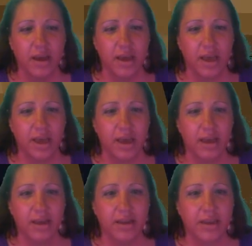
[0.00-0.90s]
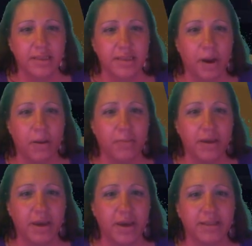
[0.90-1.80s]
And he's
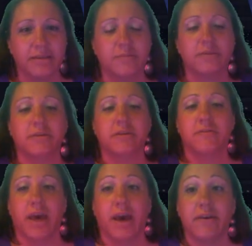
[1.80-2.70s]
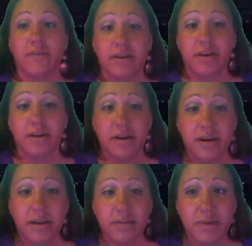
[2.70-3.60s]
probably got some sort of
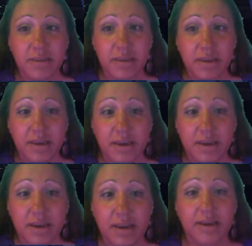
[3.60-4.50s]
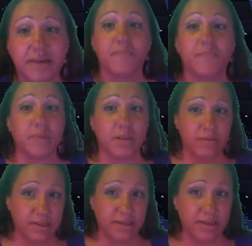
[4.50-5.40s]
avatar. Let me see.
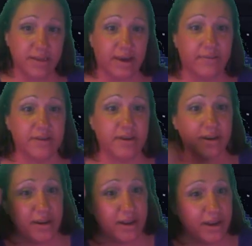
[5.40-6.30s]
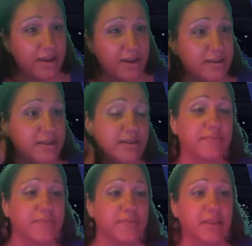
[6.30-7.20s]
What is his avatar tonight?
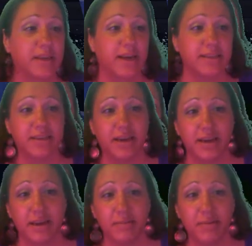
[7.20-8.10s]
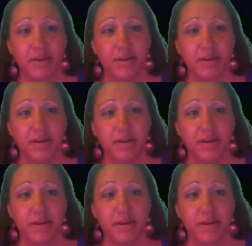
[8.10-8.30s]
Last time.